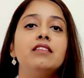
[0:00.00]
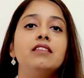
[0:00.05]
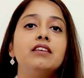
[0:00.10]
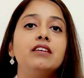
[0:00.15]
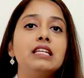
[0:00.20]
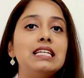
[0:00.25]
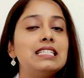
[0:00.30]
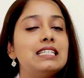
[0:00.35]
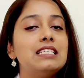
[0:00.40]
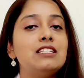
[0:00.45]
The
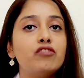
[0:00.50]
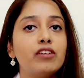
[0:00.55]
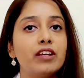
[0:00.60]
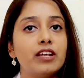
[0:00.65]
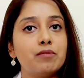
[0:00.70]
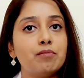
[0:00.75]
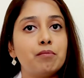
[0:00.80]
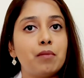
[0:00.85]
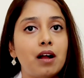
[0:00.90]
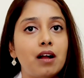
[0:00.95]
recent
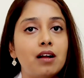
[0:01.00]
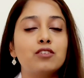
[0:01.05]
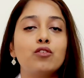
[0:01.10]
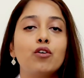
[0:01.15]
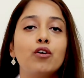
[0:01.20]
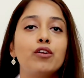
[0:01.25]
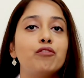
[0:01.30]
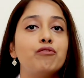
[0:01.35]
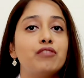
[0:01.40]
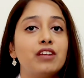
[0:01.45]
stretch marks
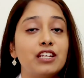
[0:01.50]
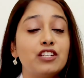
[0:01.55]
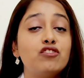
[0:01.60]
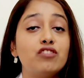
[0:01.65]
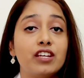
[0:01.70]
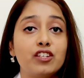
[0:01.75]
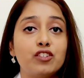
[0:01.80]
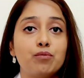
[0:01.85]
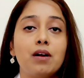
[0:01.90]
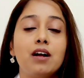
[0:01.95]
or your fresh
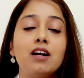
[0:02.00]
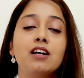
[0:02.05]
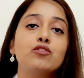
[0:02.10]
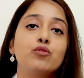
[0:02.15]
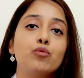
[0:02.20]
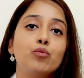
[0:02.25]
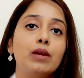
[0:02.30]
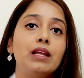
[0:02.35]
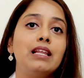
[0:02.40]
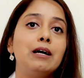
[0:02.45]
stretch marks
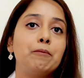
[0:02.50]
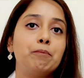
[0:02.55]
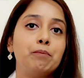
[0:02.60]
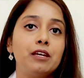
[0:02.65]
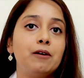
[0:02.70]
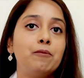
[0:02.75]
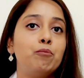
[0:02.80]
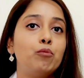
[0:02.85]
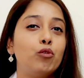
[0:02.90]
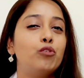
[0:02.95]
will
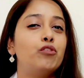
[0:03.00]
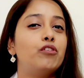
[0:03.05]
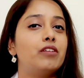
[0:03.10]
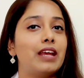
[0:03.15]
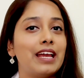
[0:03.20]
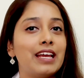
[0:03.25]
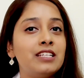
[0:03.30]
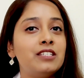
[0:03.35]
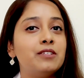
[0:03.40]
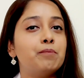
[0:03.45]
appear more
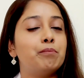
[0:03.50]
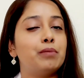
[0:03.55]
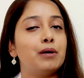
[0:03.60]
red,